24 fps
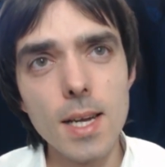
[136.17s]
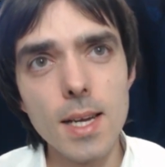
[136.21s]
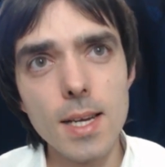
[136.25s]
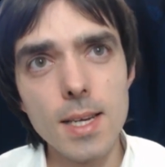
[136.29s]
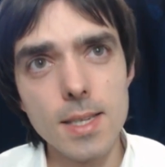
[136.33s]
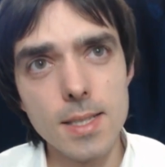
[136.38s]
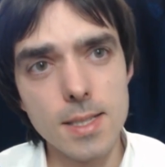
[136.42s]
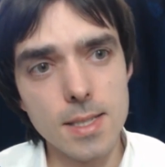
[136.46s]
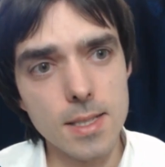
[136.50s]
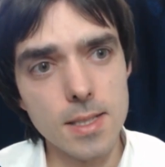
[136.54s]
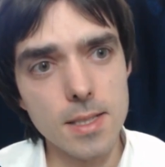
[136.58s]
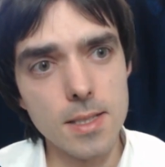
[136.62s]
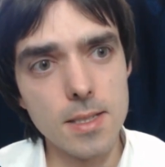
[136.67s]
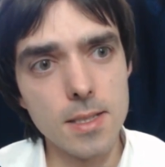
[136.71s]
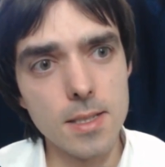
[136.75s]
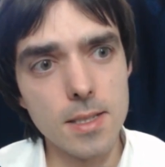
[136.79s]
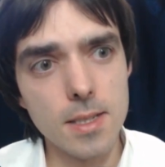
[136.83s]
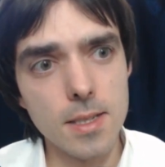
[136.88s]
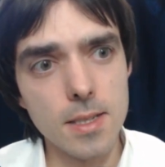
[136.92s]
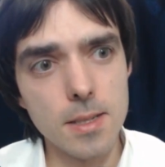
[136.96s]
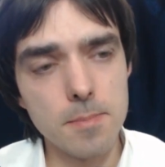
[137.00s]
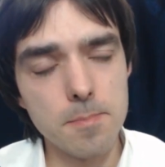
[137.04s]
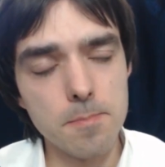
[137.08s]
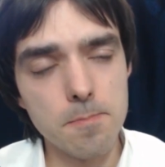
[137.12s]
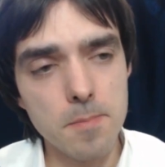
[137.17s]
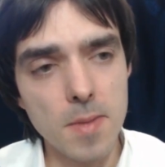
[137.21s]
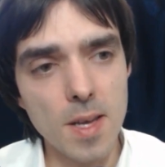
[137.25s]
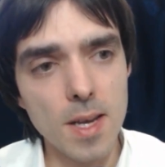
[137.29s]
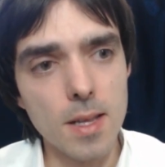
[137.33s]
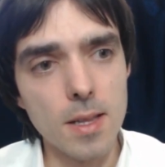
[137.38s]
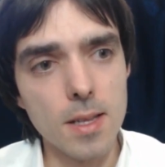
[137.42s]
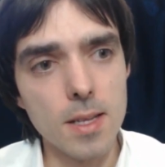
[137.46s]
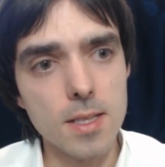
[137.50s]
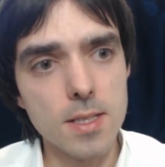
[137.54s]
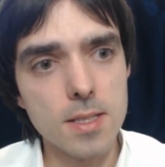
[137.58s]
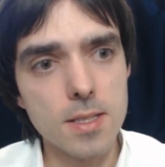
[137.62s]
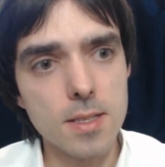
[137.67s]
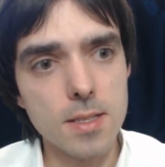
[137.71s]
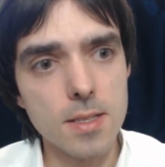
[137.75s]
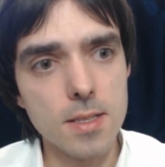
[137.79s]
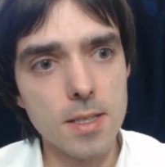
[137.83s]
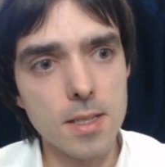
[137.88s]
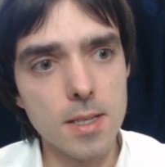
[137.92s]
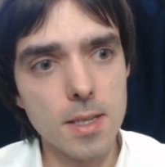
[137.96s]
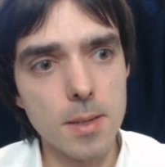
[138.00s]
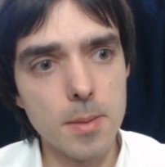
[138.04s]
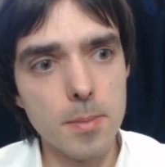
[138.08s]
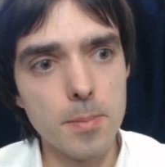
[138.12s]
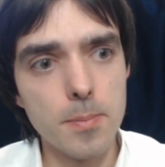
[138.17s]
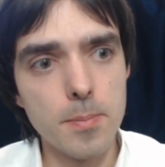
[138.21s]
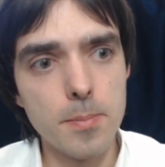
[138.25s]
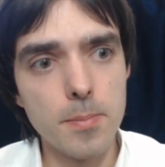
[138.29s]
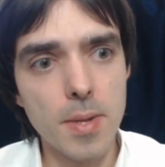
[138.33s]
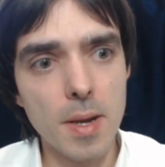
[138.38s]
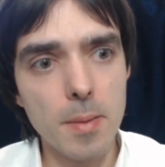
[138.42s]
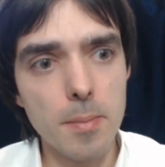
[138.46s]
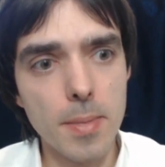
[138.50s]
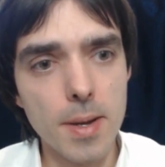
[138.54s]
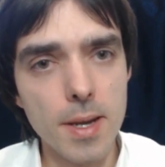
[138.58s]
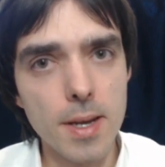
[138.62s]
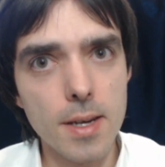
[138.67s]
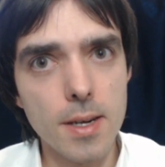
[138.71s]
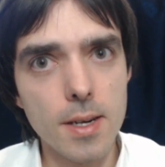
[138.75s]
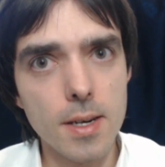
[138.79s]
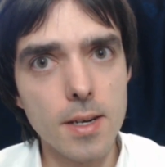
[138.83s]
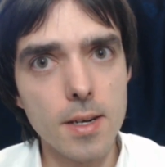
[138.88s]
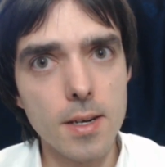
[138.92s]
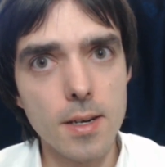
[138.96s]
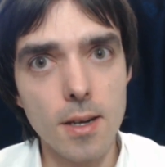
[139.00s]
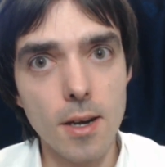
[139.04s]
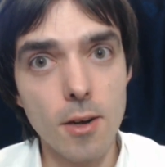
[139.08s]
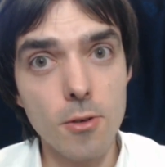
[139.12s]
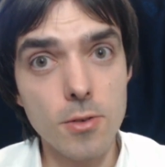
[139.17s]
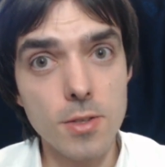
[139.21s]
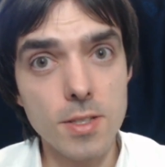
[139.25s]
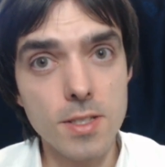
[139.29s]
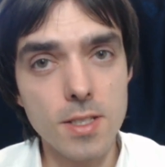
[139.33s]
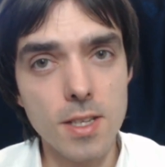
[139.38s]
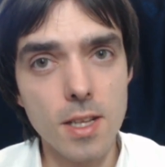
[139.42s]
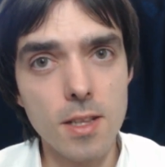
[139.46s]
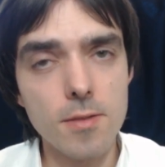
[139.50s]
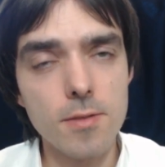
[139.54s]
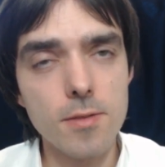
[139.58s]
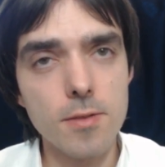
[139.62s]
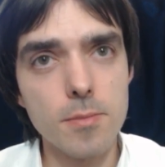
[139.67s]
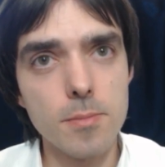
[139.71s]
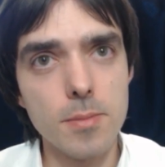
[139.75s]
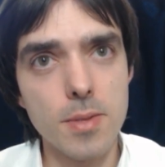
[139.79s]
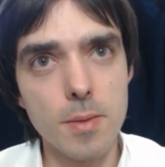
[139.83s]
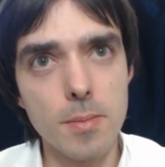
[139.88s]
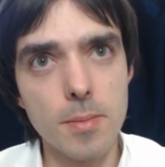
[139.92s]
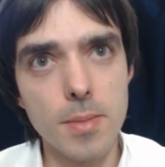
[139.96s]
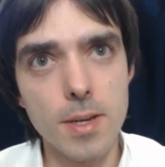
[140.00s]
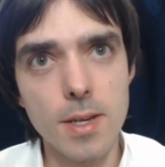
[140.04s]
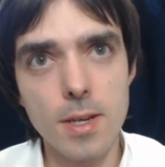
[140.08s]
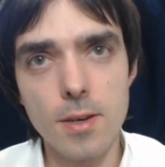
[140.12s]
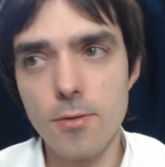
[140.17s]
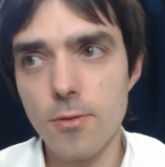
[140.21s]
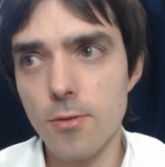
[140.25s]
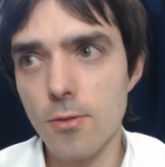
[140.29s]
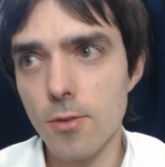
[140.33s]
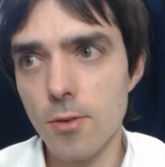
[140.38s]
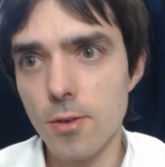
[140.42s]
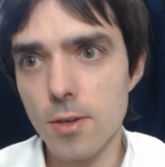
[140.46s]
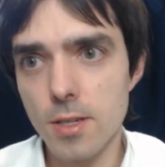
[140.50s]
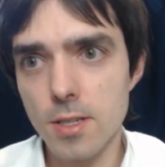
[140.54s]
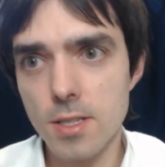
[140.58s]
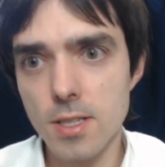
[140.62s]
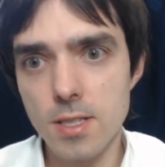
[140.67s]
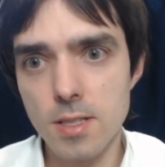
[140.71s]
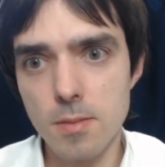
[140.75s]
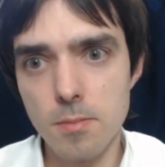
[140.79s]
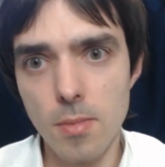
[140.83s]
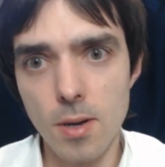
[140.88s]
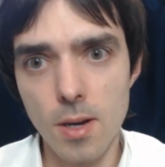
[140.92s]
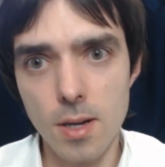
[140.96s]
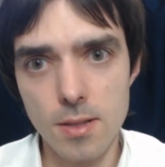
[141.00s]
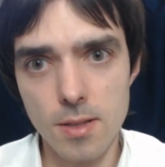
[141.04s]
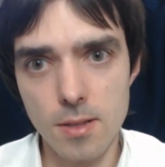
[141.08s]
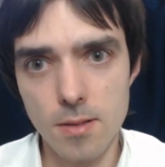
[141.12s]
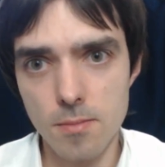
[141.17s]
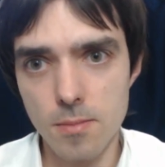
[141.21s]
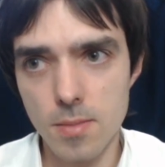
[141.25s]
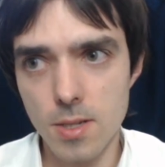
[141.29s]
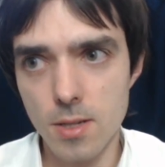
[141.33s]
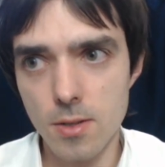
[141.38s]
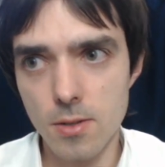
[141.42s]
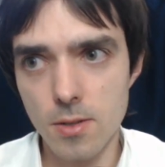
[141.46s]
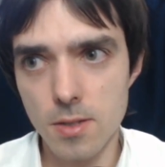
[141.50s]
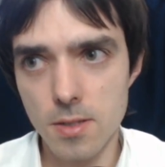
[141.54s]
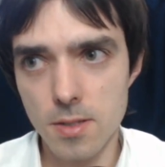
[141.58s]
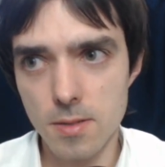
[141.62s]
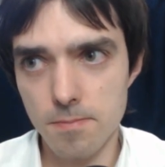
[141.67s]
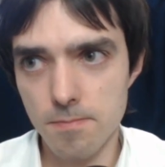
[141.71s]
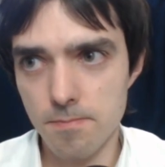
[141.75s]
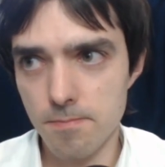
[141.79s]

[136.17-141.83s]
and let's prepare for this battle, because